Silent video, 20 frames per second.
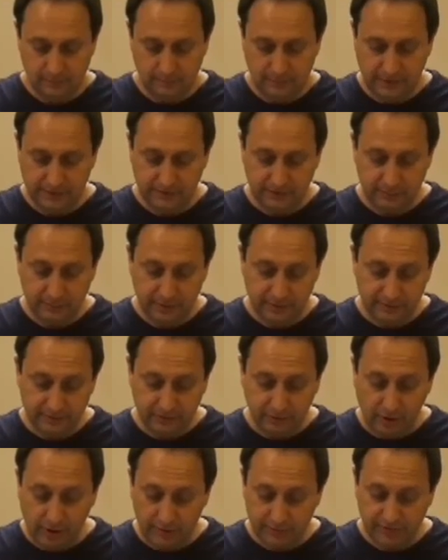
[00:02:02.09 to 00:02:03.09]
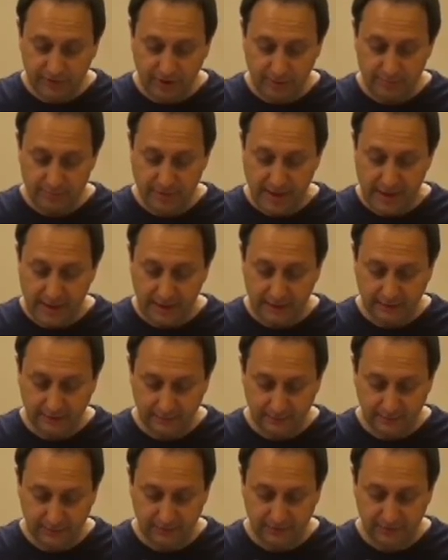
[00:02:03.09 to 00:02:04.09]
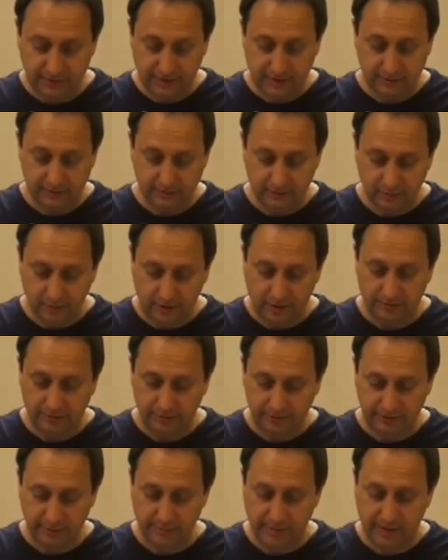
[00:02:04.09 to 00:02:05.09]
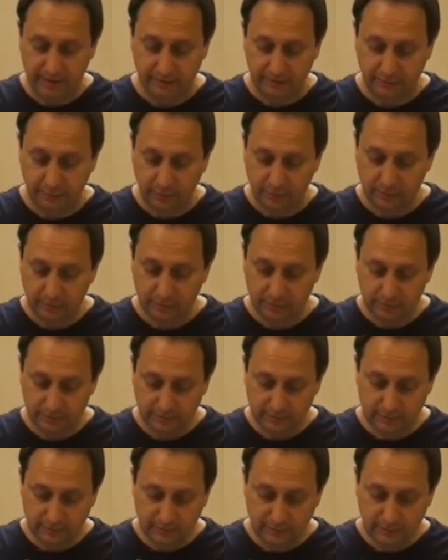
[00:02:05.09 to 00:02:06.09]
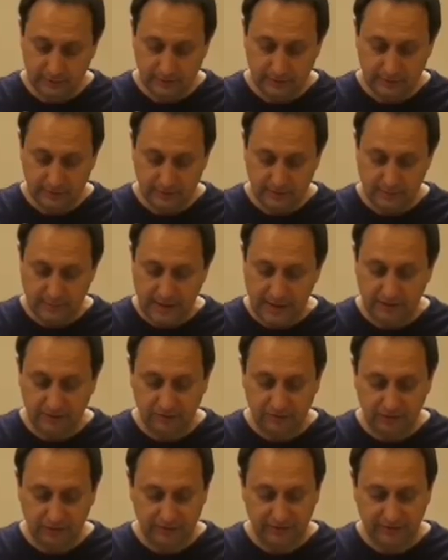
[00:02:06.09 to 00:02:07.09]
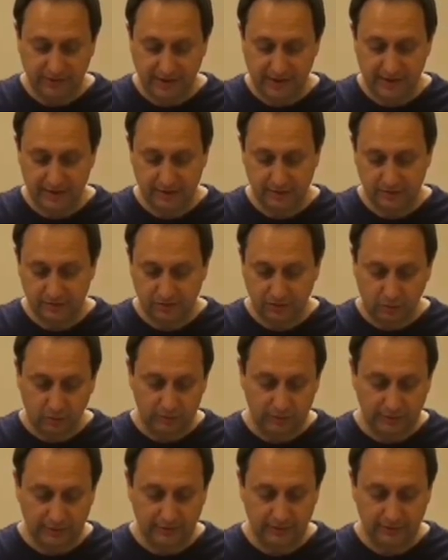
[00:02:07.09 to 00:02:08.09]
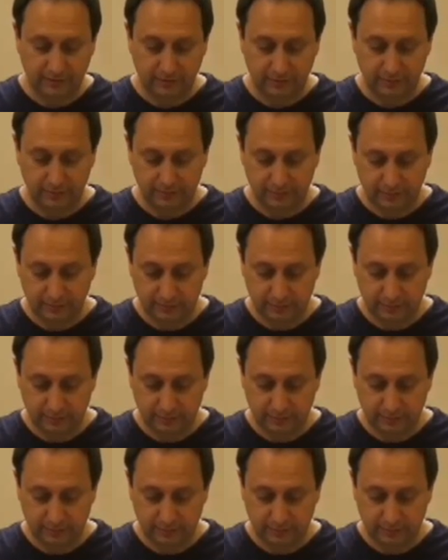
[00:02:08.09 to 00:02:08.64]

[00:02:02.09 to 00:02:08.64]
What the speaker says: Must have pissed her off some bad, he said, offering the man a smoke. The man shook his head and Joel lit his own.